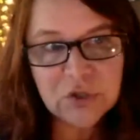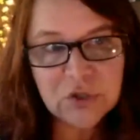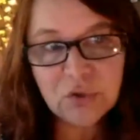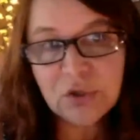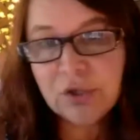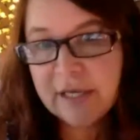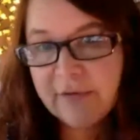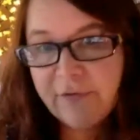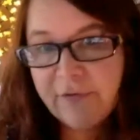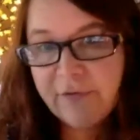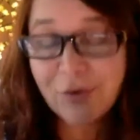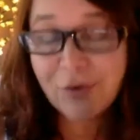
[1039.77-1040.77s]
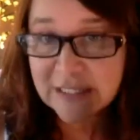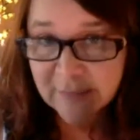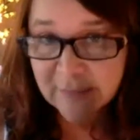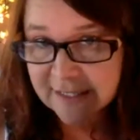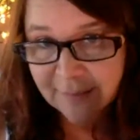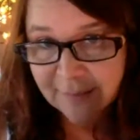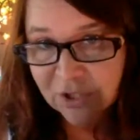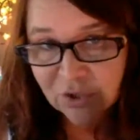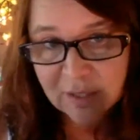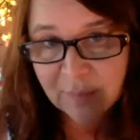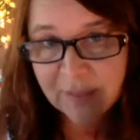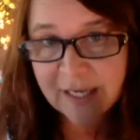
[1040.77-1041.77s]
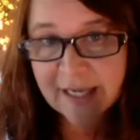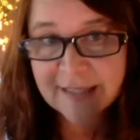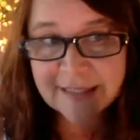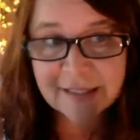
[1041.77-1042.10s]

are looking for Christmas imagery because